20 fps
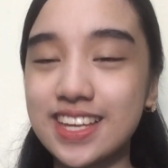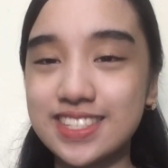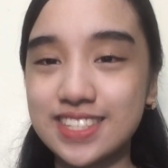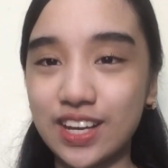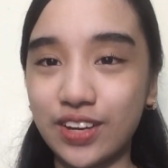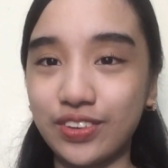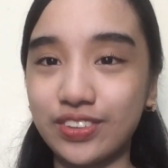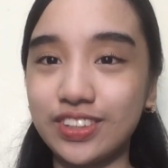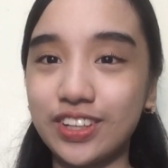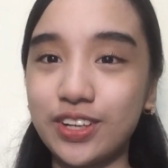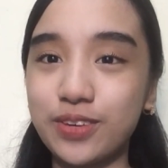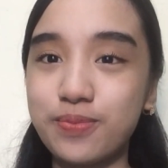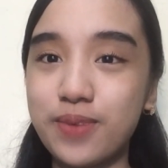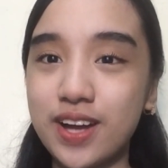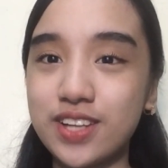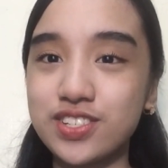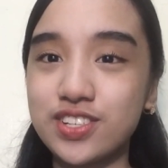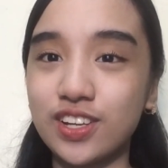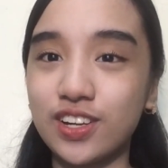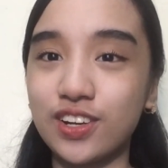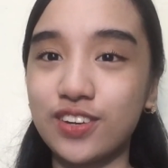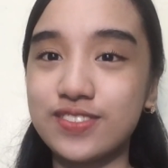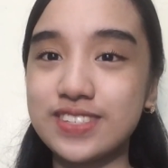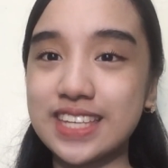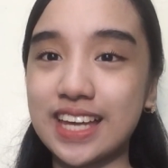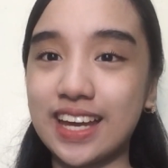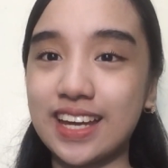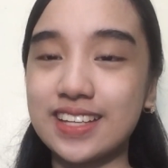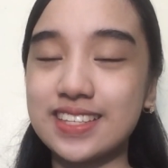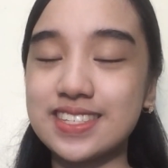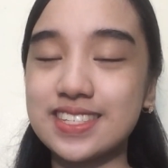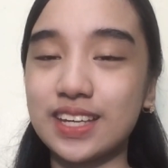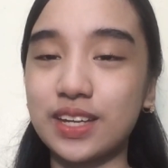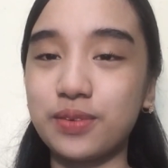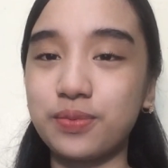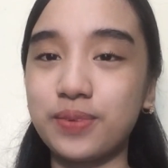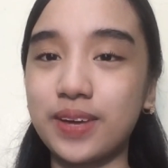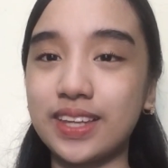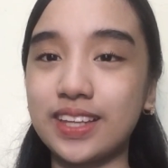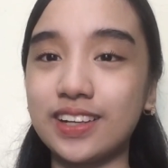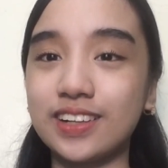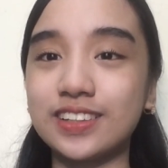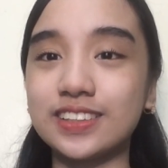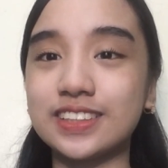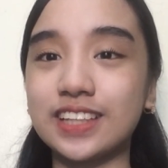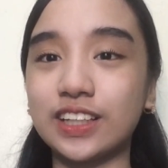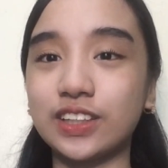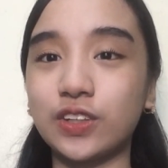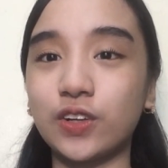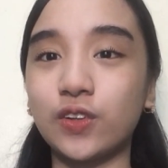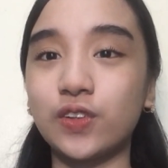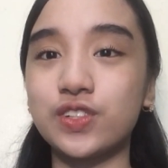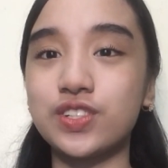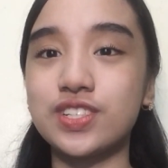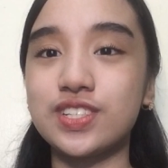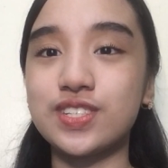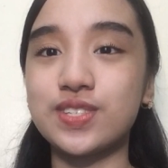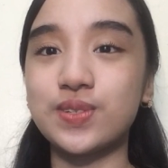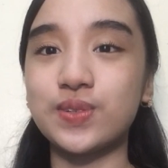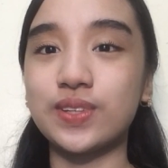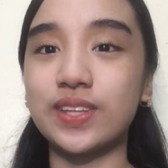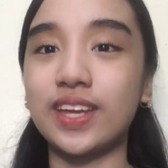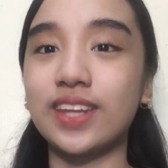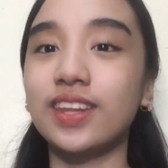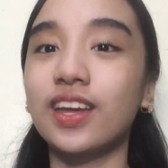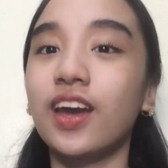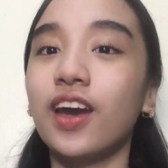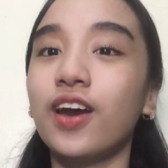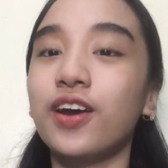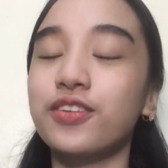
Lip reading: a second year Bachelor of Science in Medical Technology student